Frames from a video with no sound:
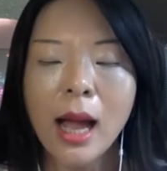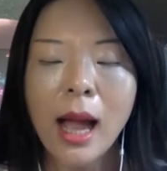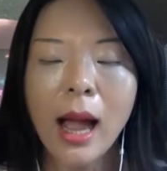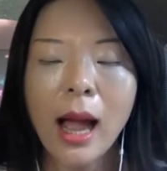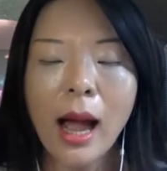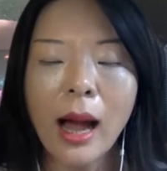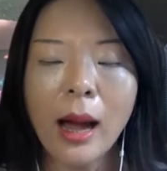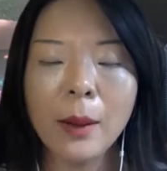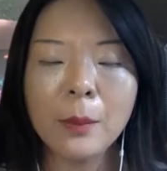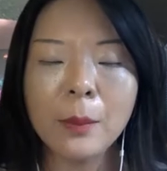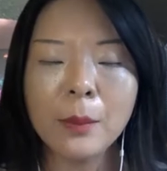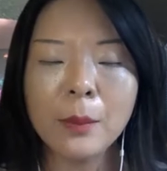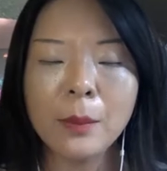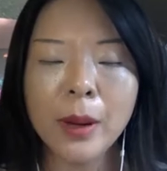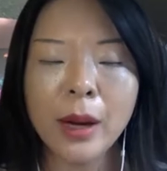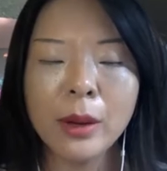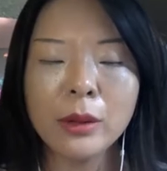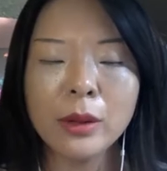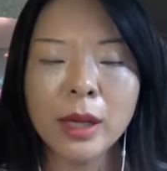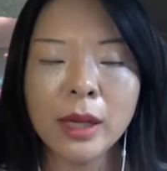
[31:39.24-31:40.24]

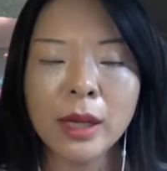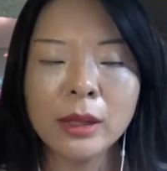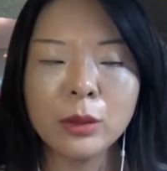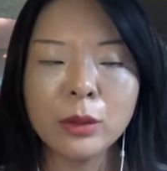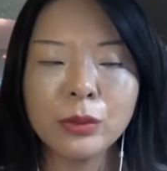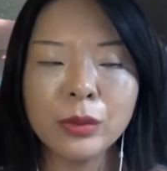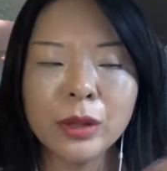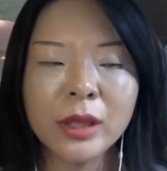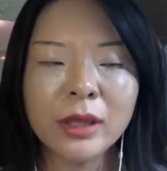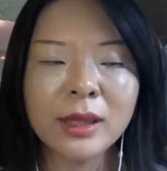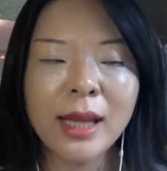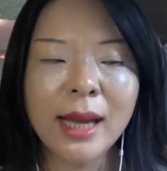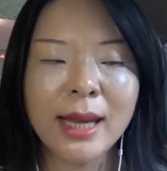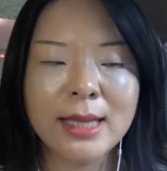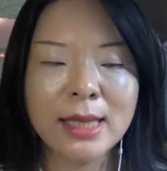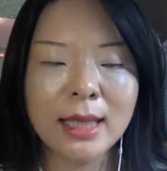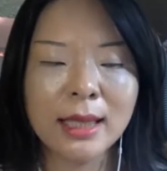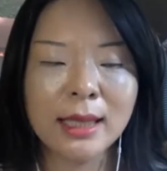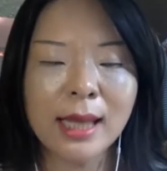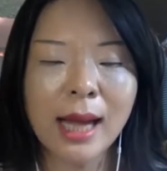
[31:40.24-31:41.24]
but kind of
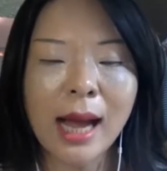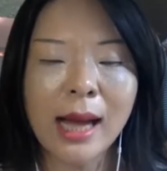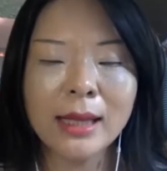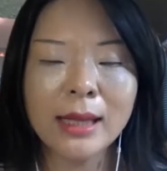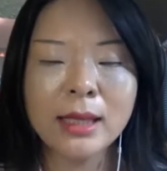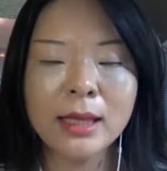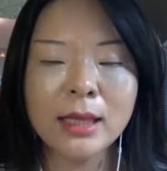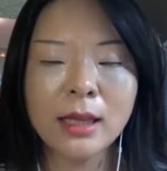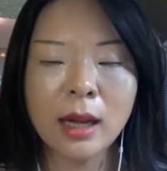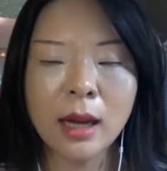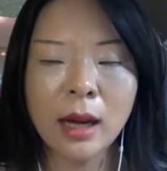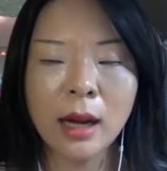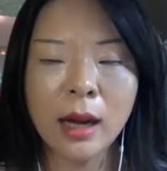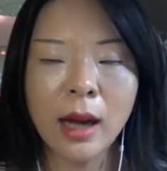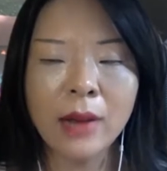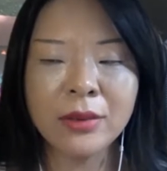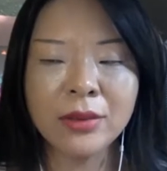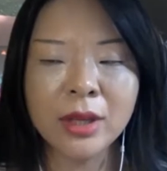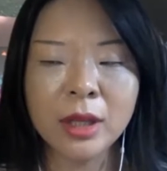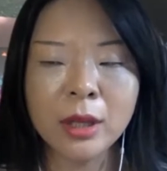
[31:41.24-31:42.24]
realizing that
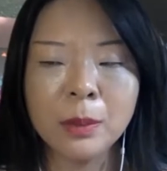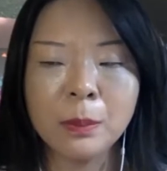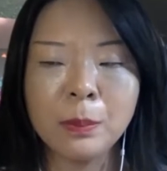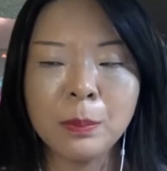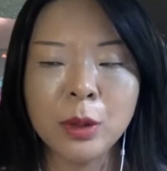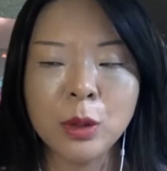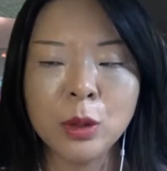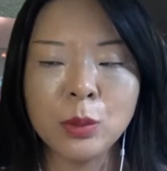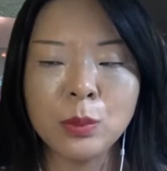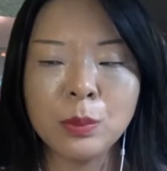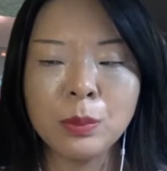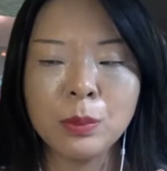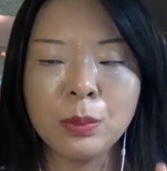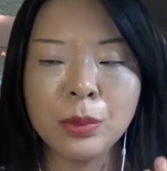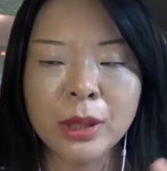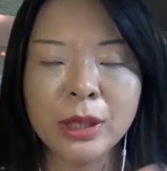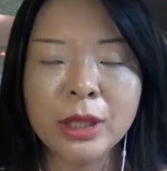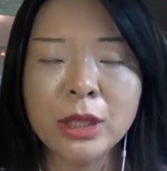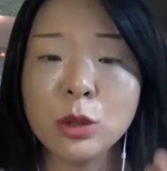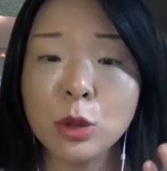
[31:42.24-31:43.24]
I think
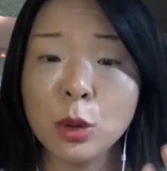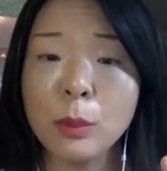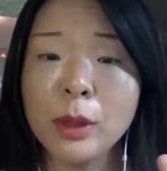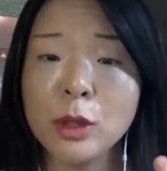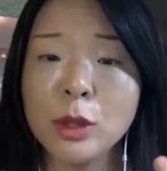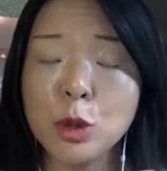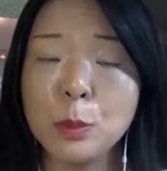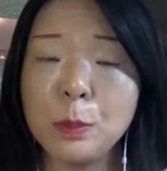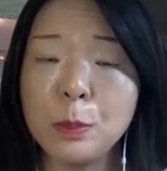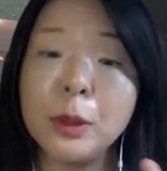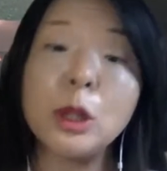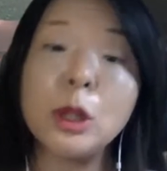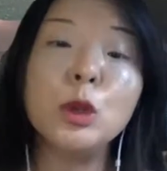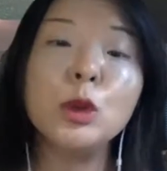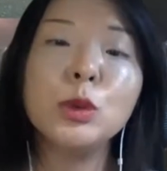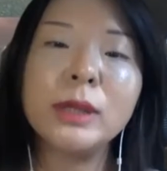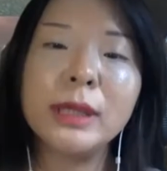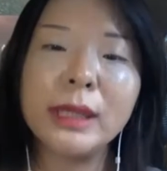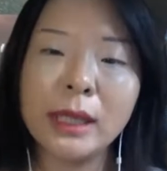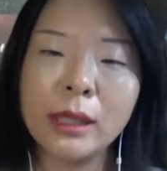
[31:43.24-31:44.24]
brings so much
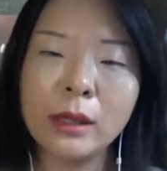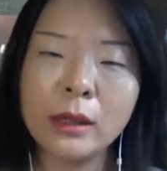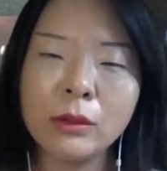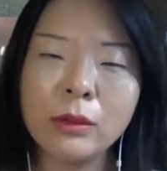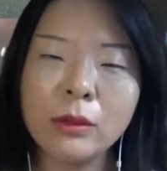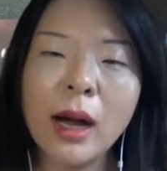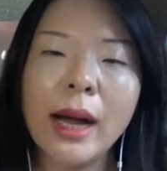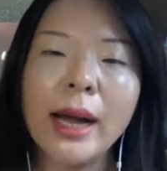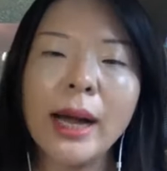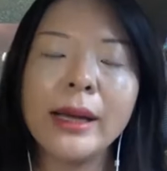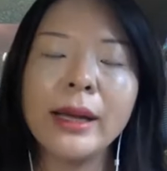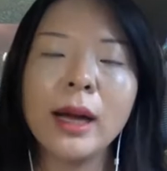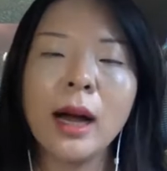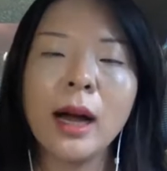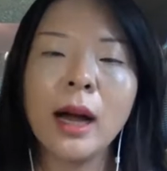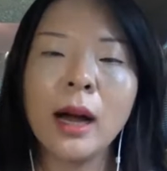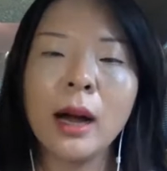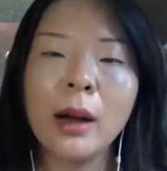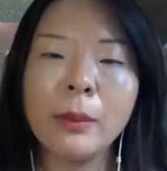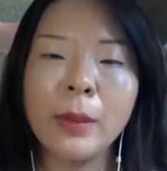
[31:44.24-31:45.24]
beauty, right,
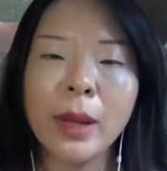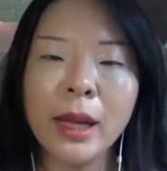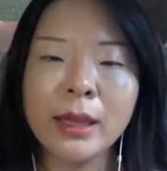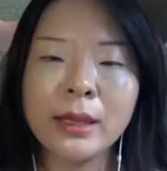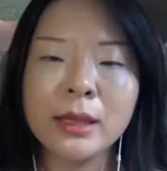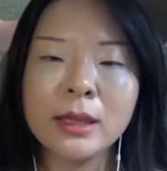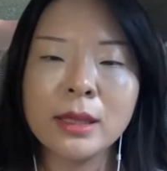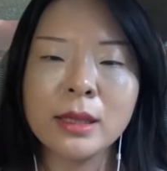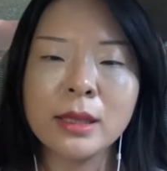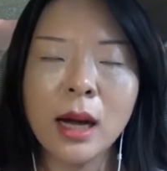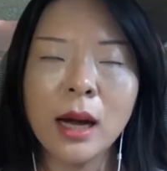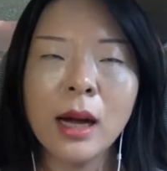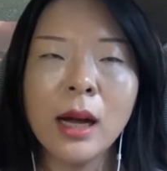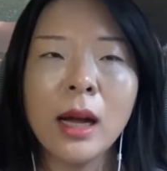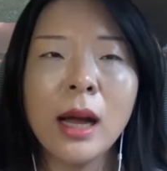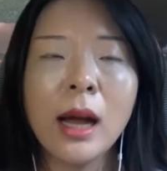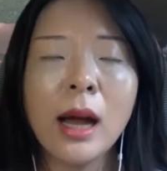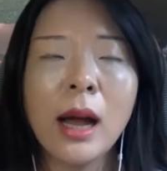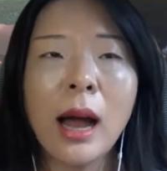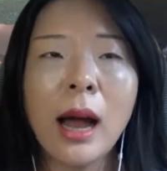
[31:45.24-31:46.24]
and
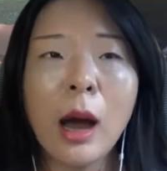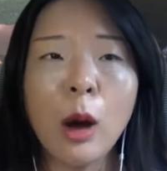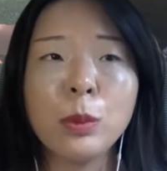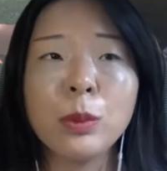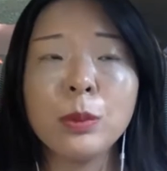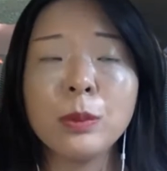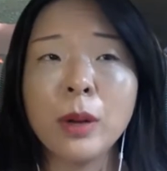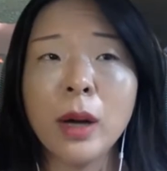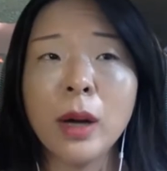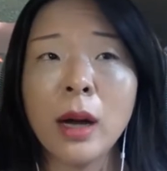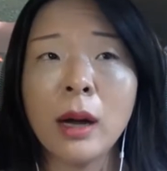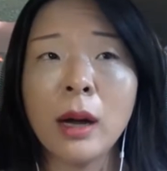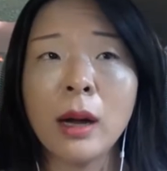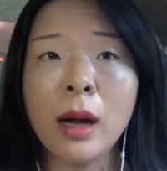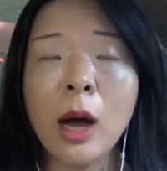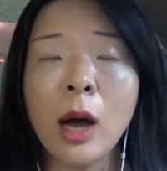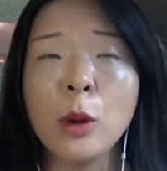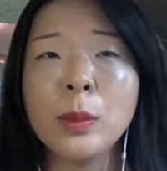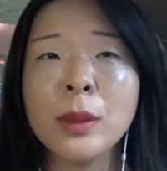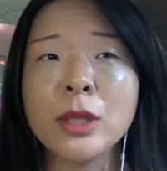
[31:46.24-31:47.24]

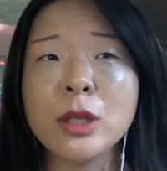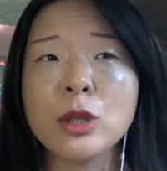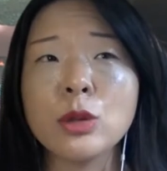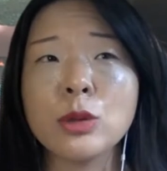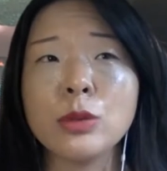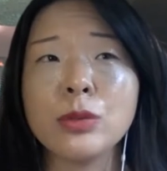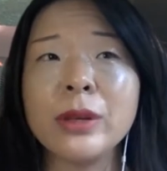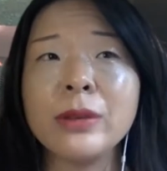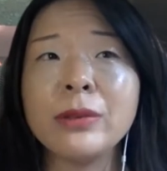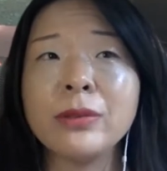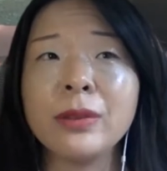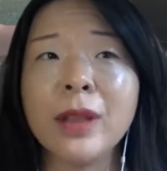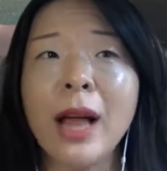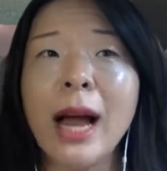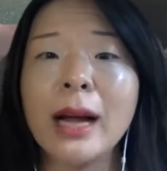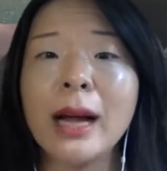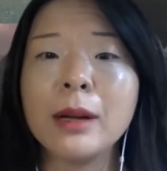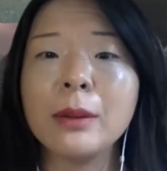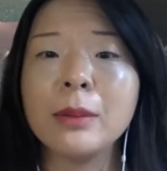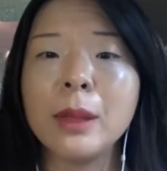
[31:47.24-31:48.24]
help us to
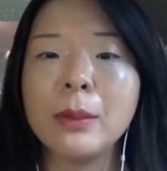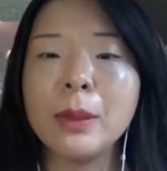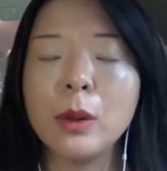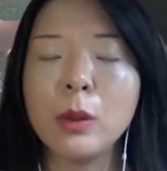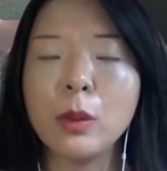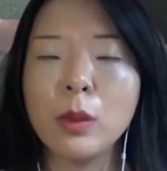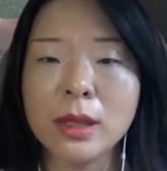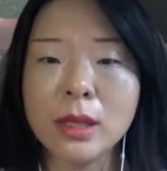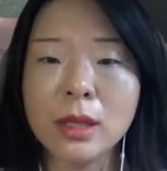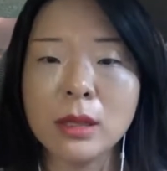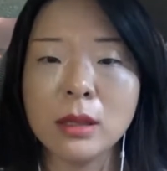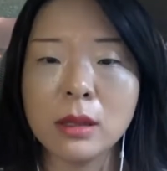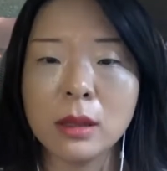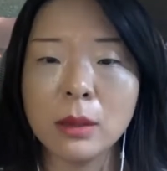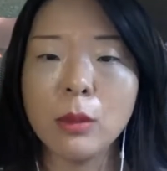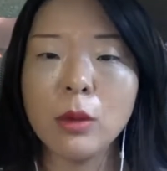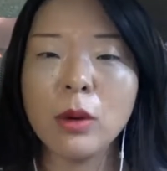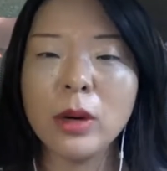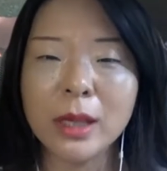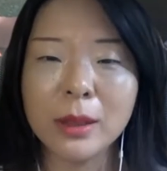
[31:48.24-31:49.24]
reflect maybe what's the
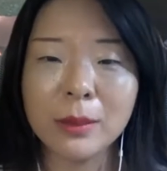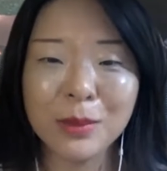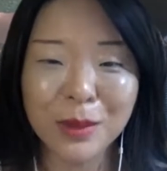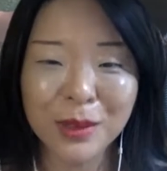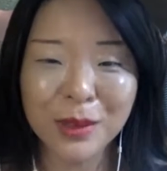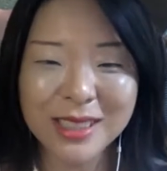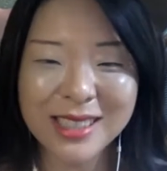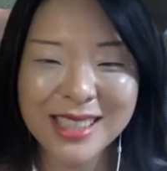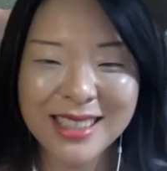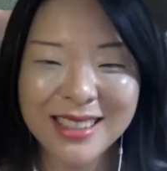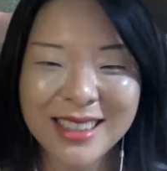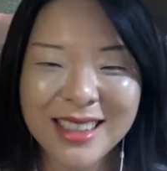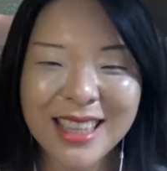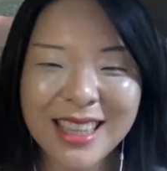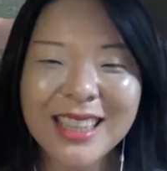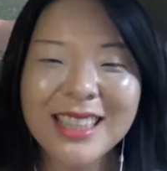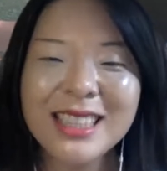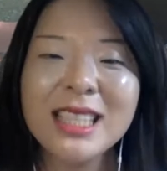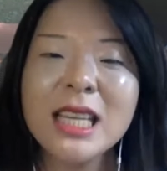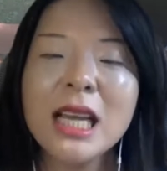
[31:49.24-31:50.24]
more important
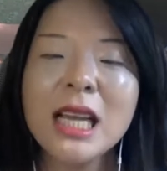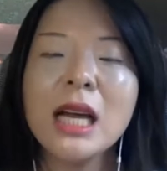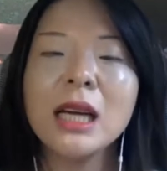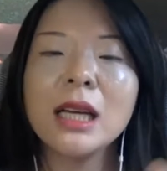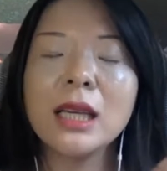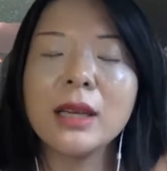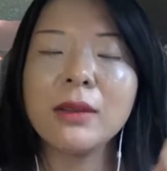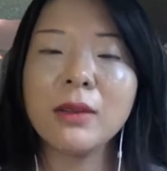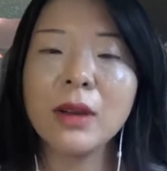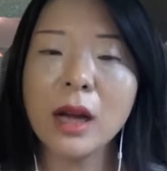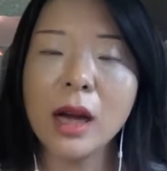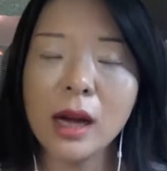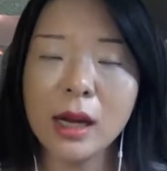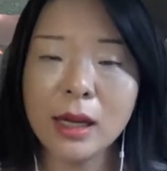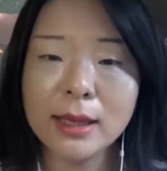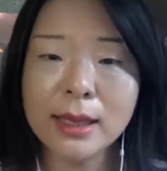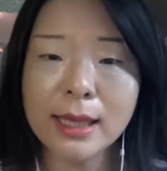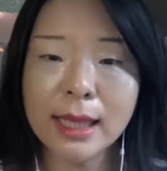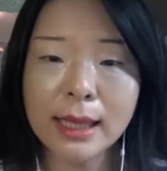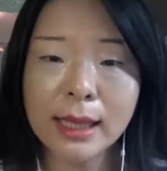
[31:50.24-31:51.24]
things, even on
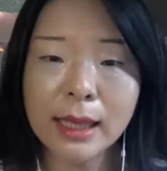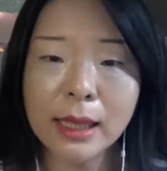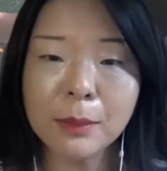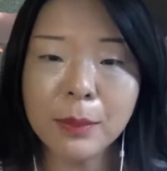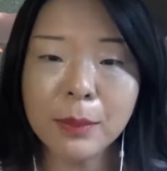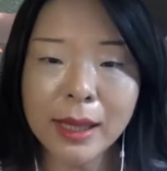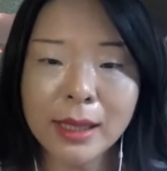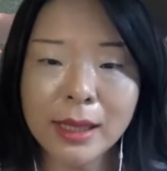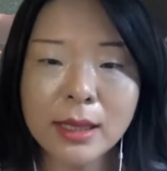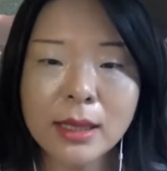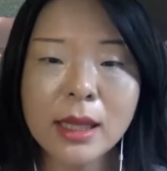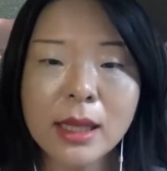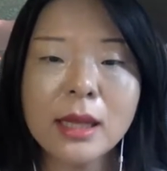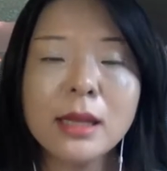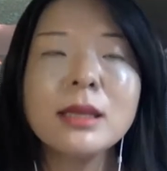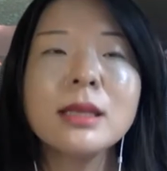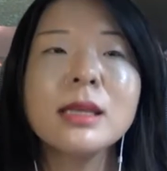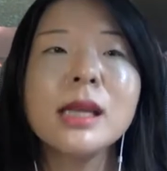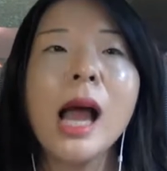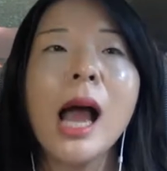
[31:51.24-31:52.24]
a daily
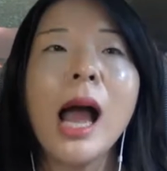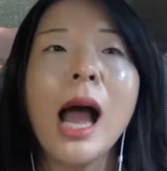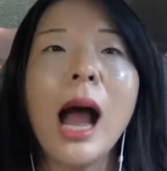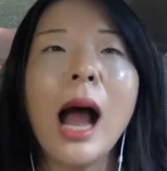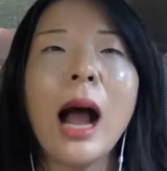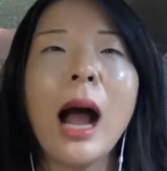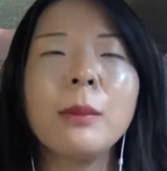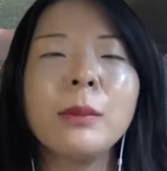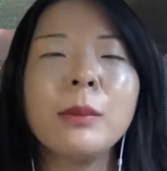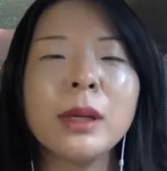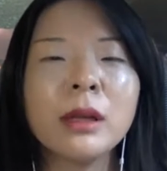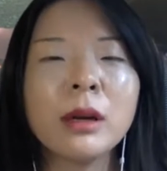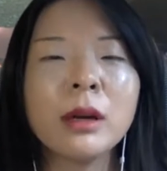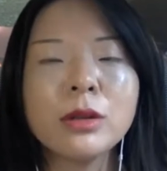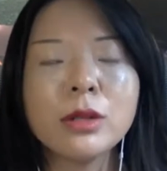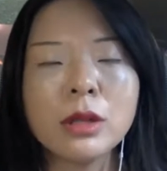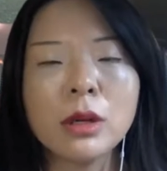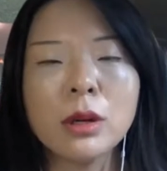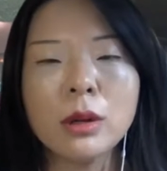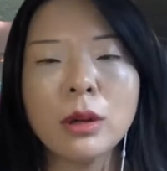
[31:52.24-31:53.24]
basis, and also